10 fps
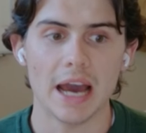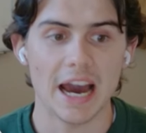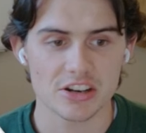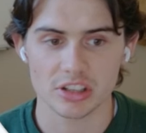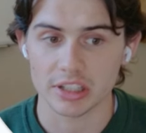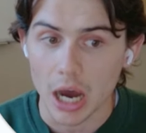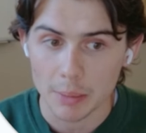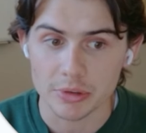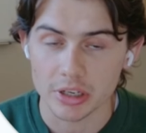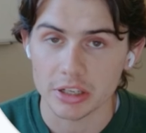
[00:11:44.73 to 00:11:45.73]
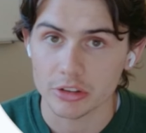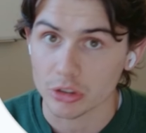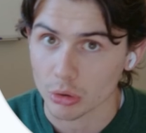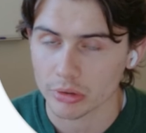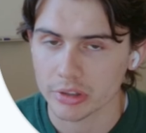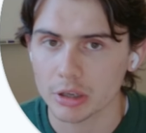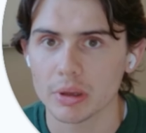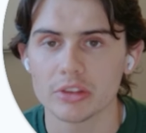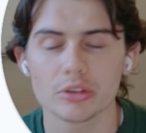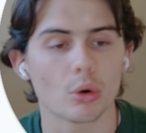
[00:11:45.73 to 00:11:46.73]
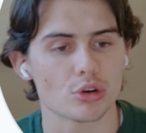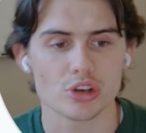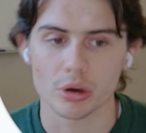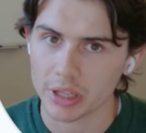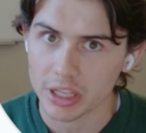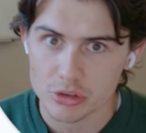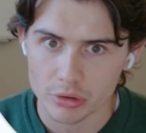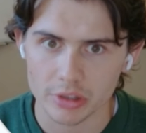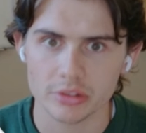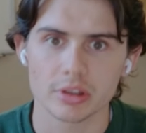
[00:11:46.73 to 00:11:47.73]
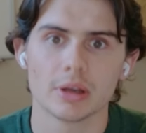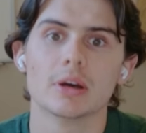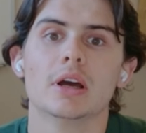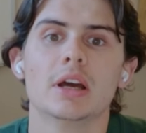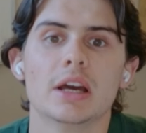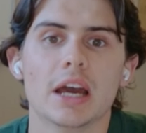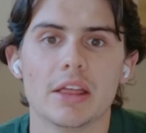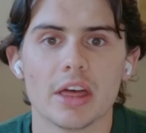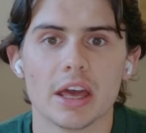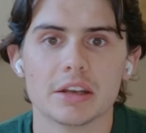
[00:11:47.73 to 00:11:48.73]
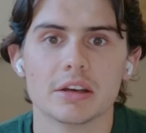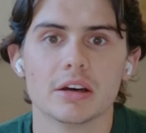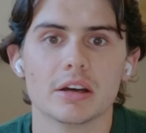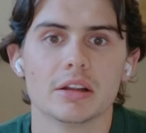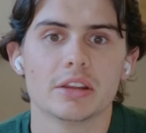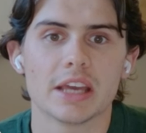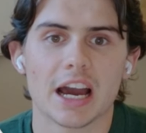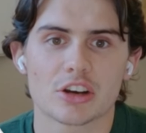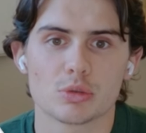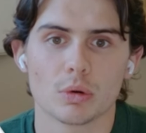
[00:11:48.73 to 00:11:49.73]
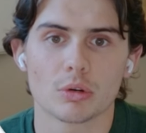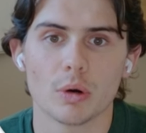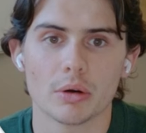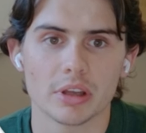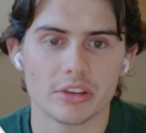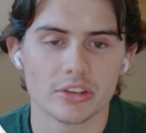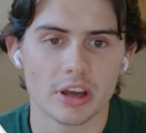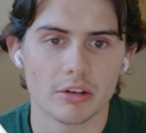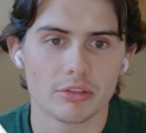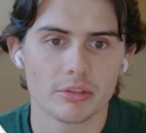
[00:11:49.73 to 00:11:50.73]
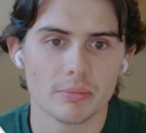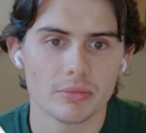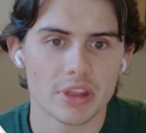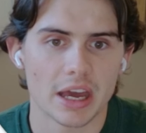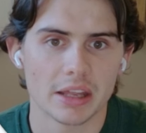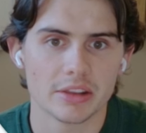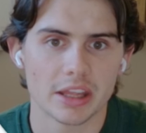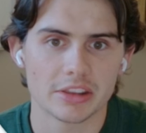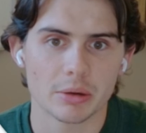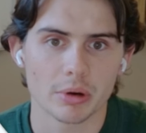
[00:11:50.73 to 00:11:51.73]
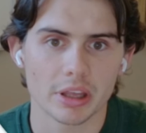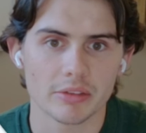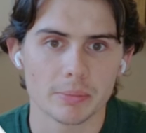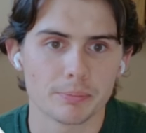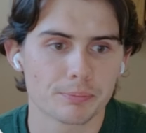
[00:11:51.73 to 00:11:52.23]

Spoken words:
actually opted into your sequence or showed interest, and then the actual quote itself that they were given.